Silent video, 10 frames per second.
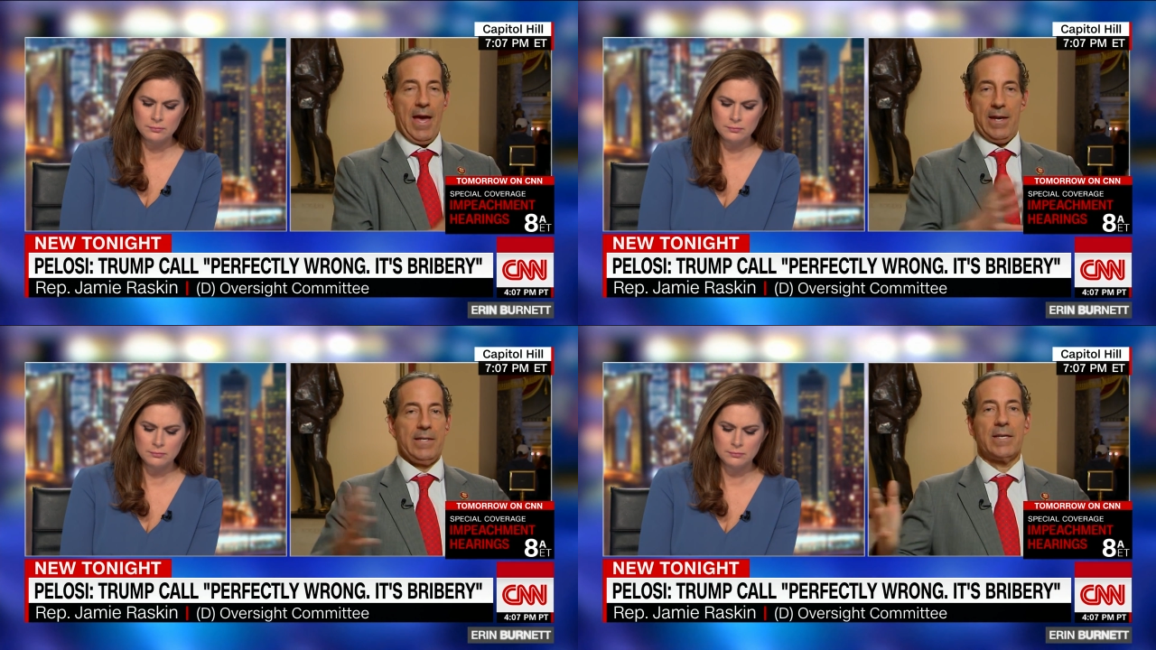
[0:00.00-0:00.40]

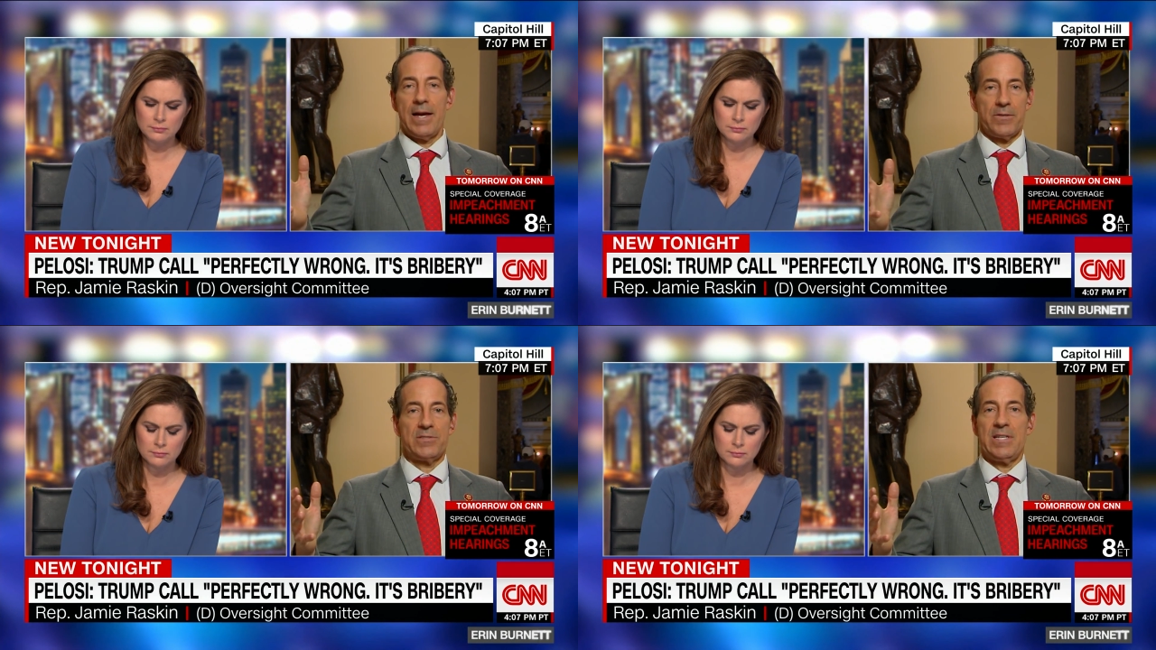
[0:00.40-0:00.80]
Speaker 1: an
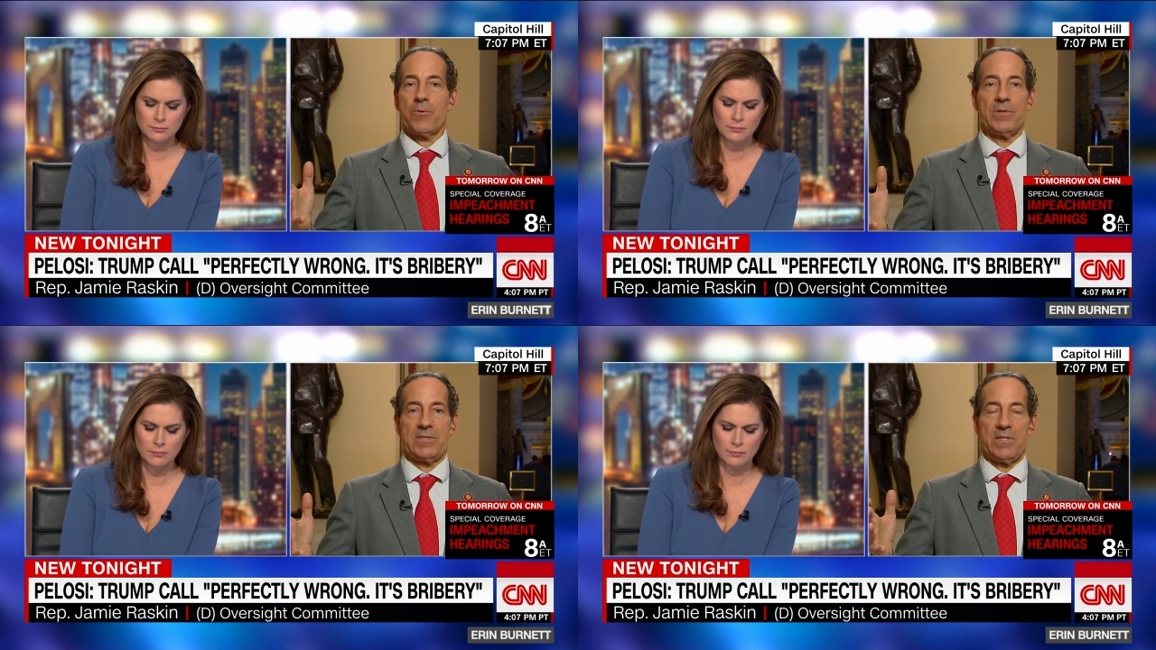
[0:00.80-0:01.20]
entire
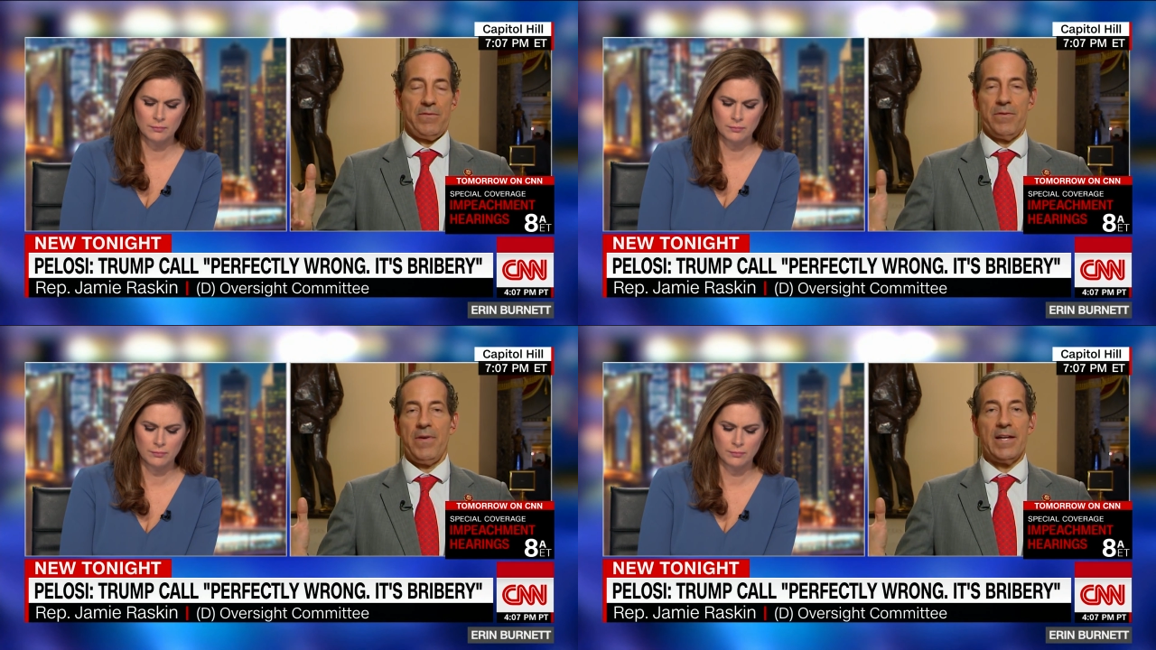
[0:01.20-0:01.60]
sequence
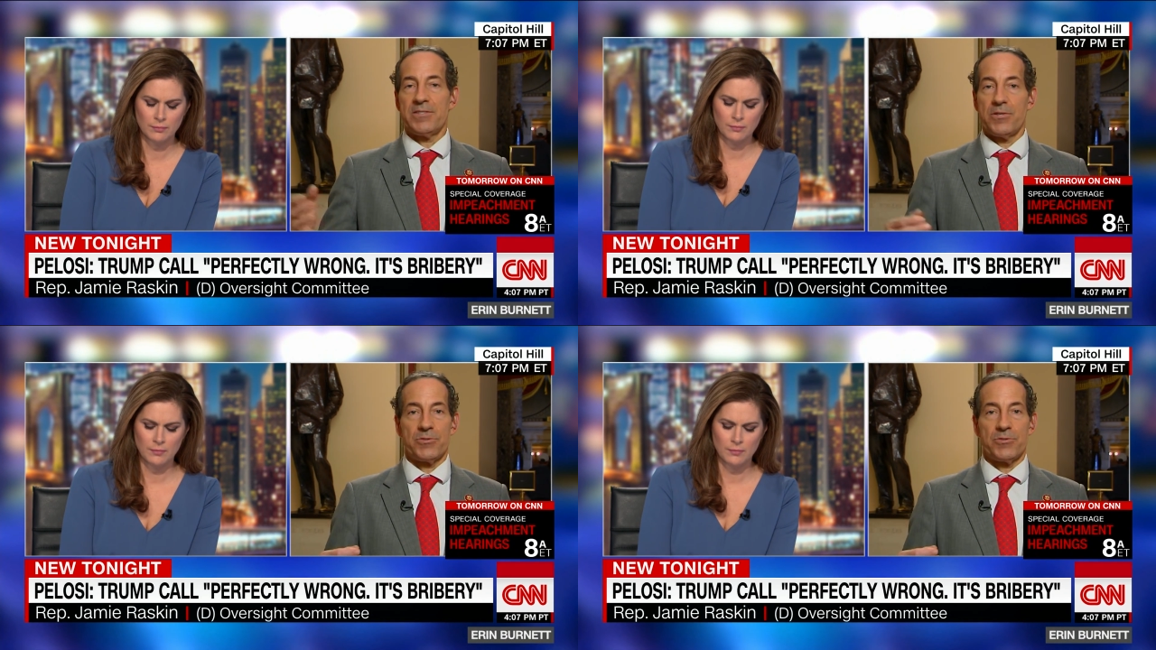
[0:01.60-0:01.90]
of events.